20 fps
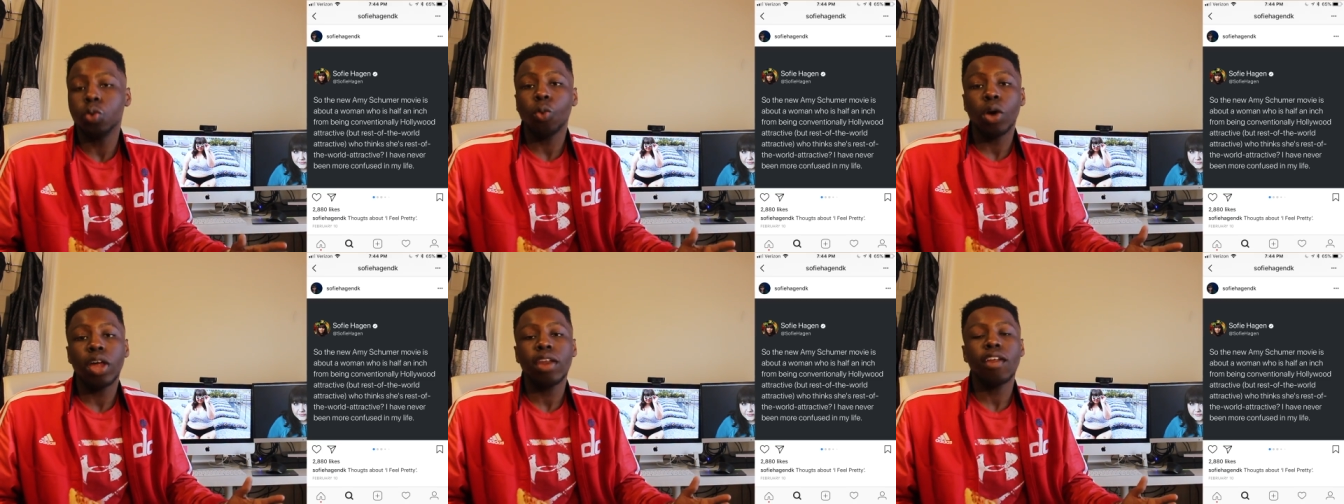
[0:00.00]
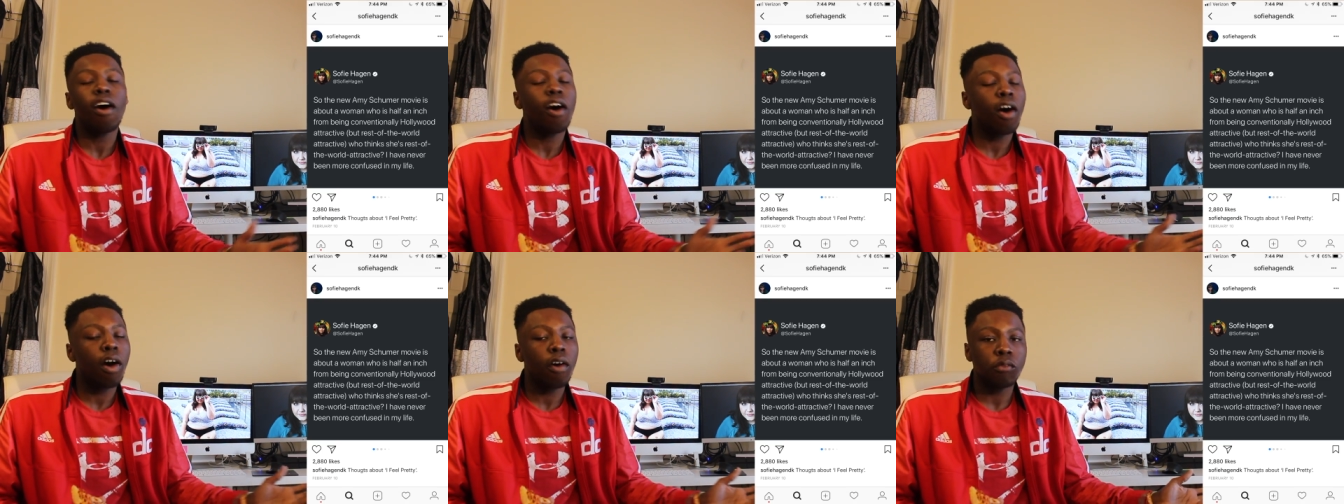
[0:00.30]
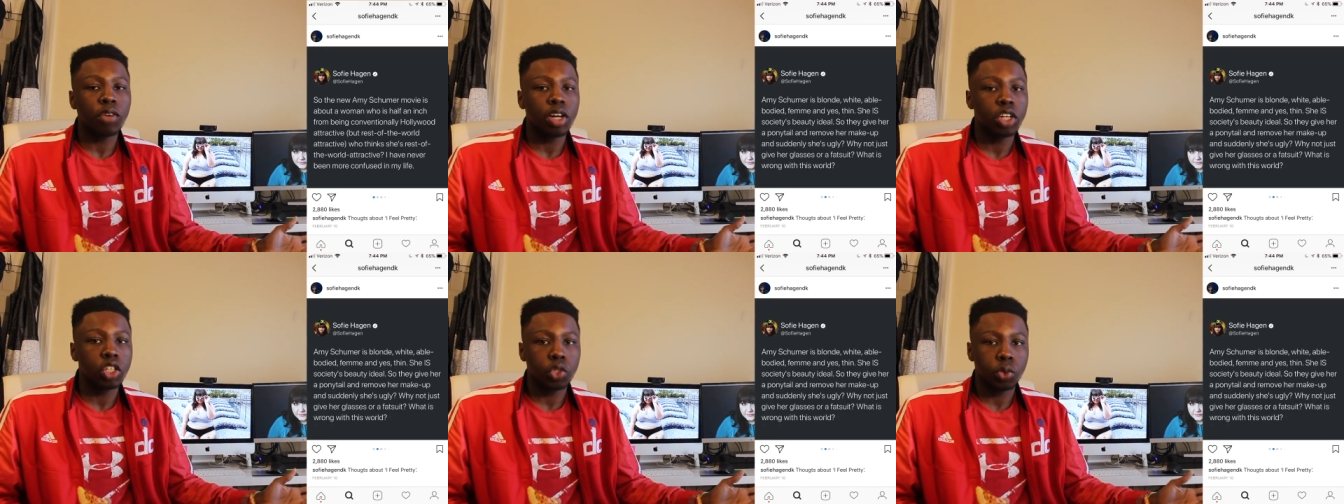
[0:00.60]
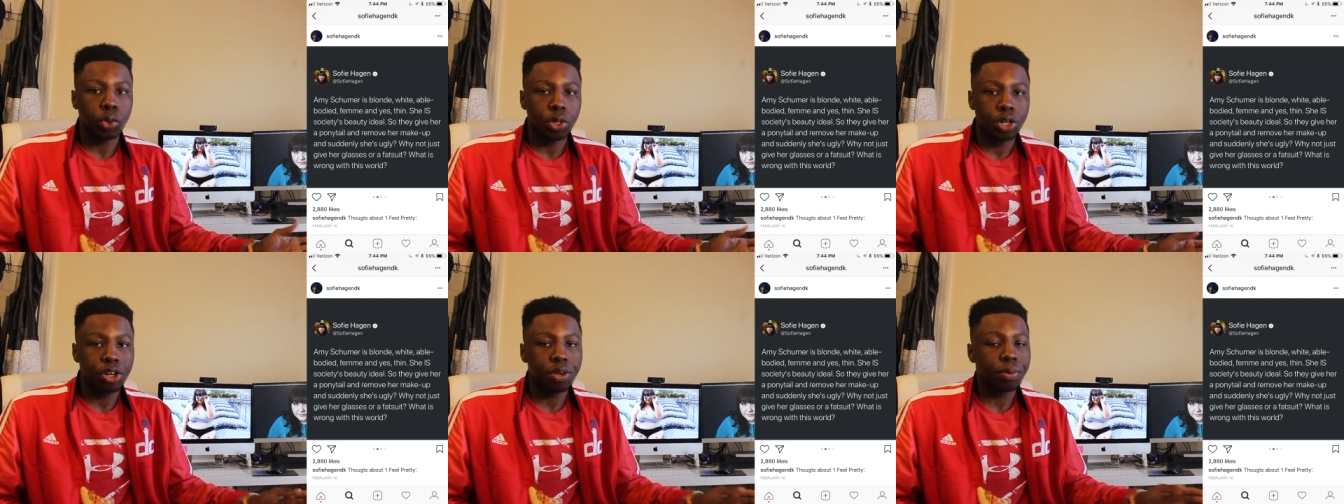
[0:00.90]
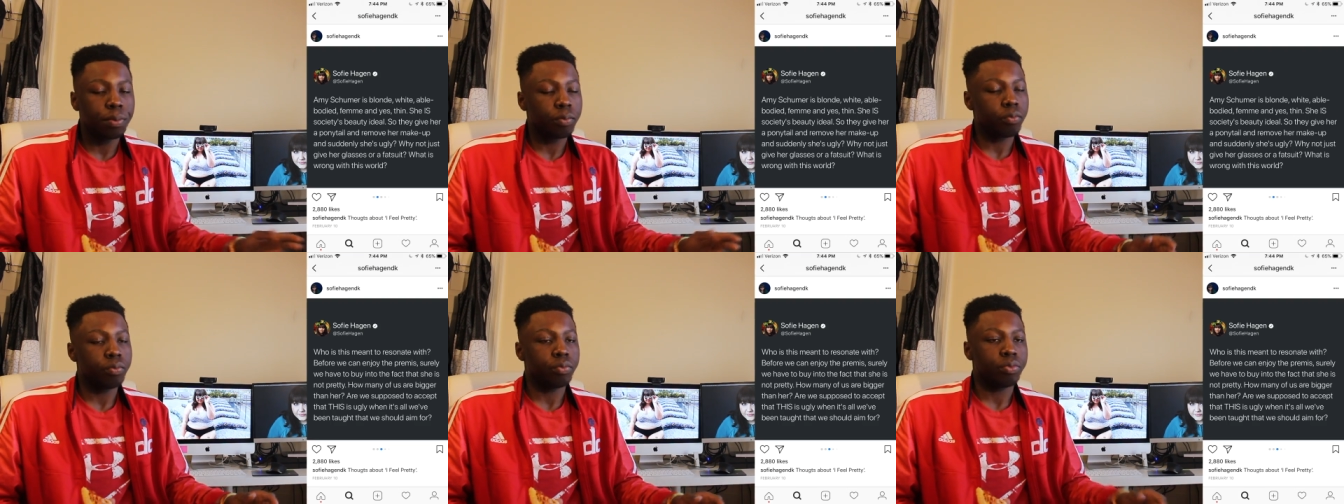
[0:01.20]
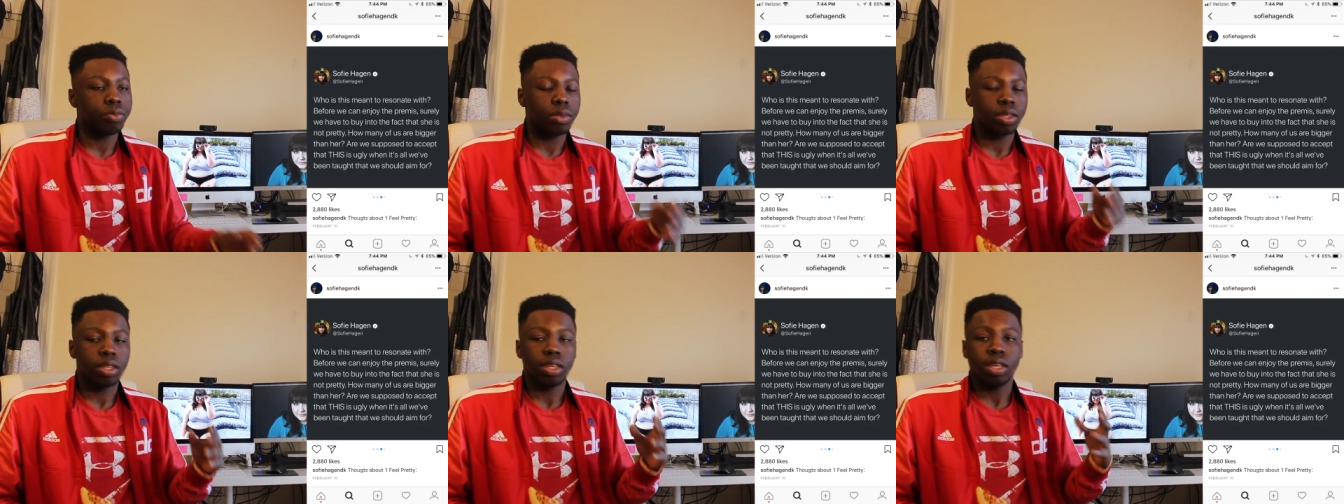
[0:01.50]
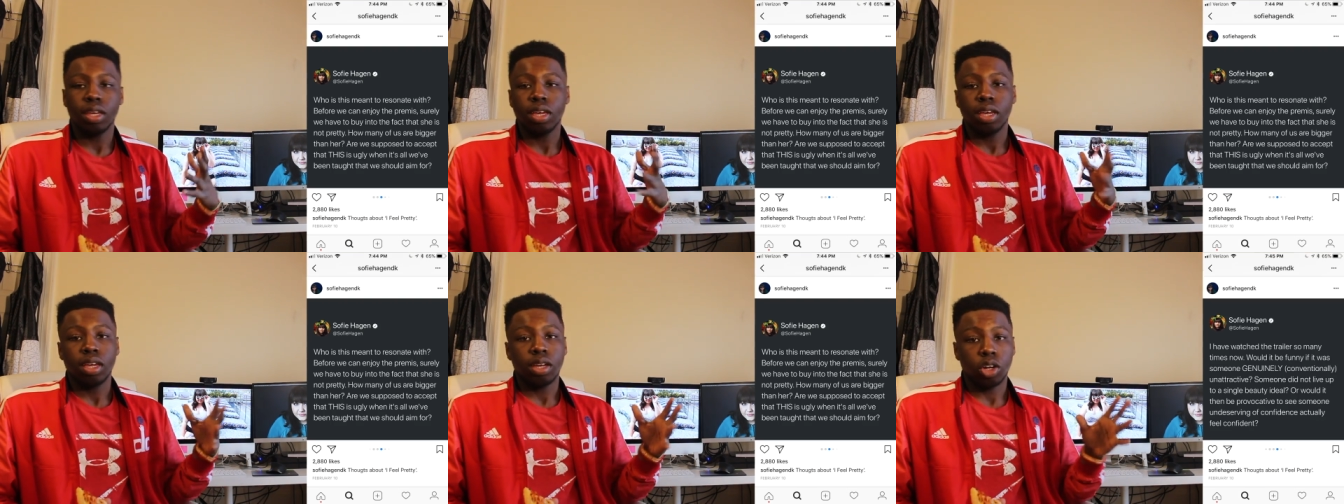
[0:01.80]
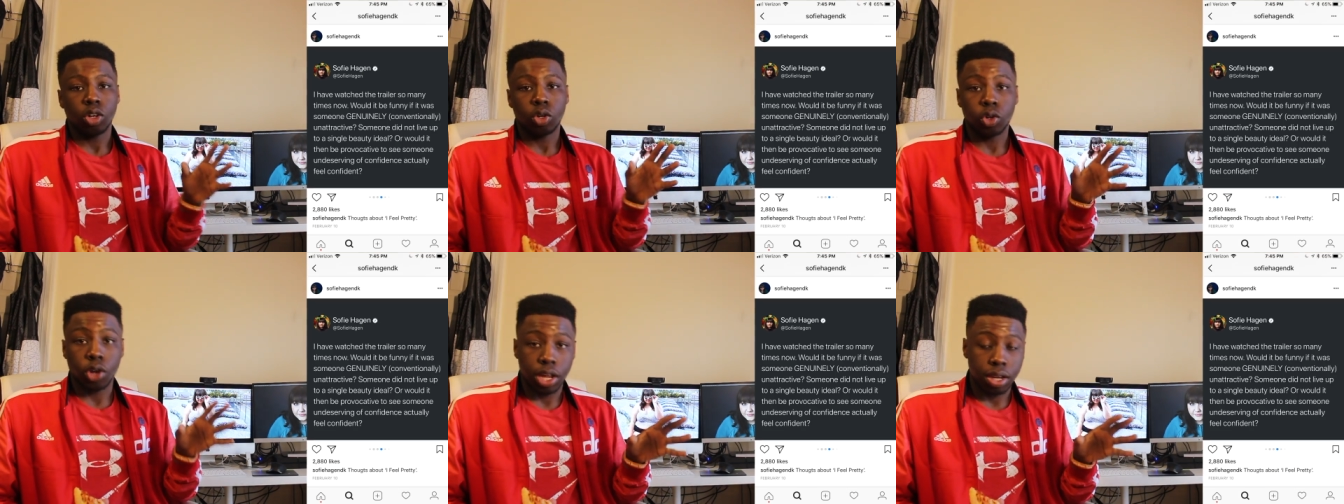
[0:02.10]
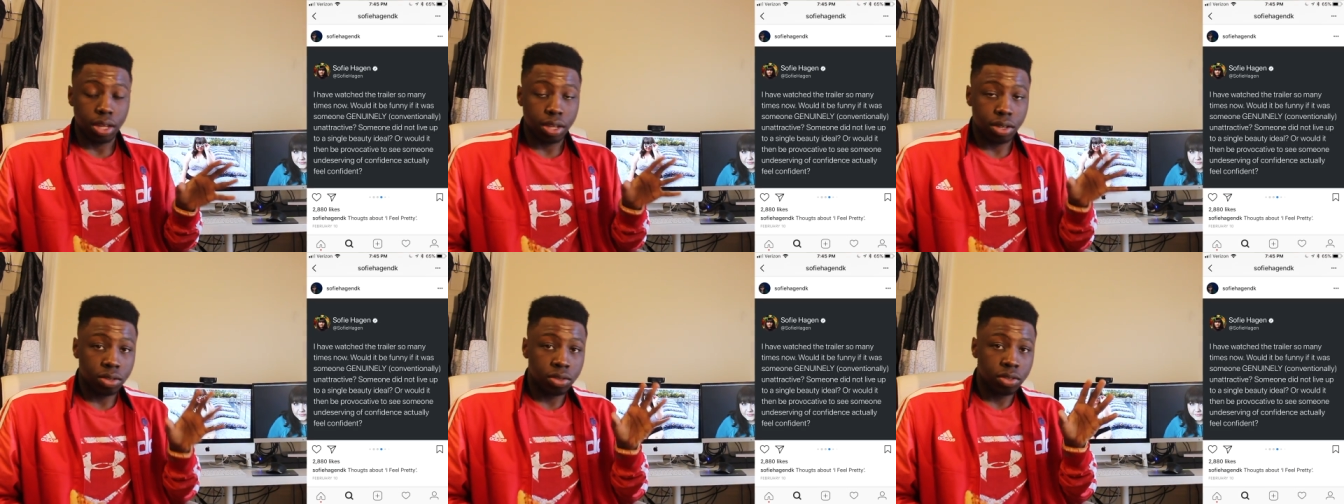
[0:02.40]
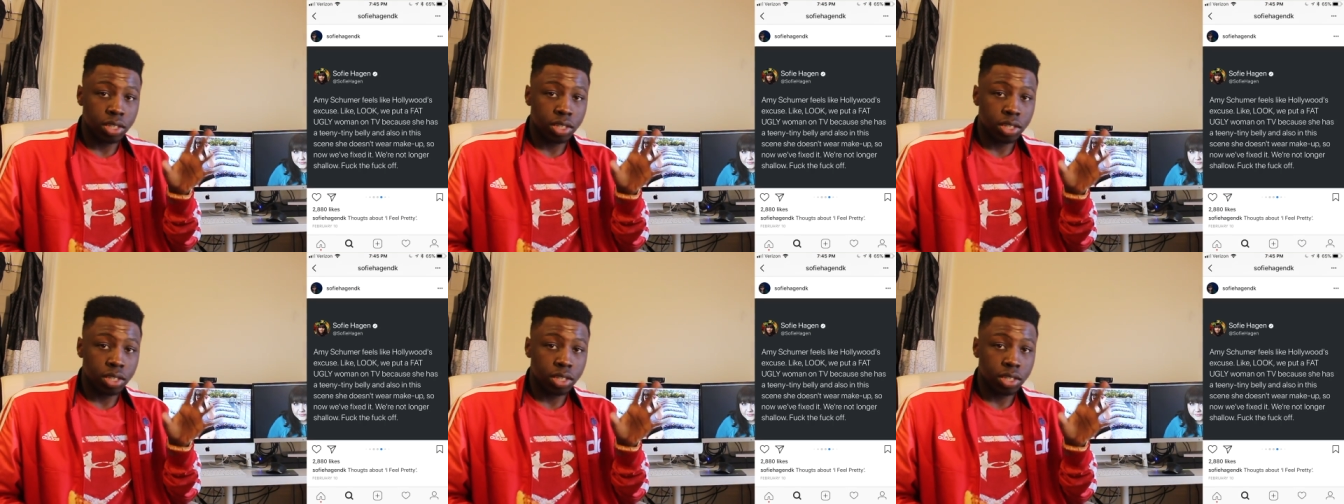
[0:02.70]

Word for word: went off on Twitter. Granted,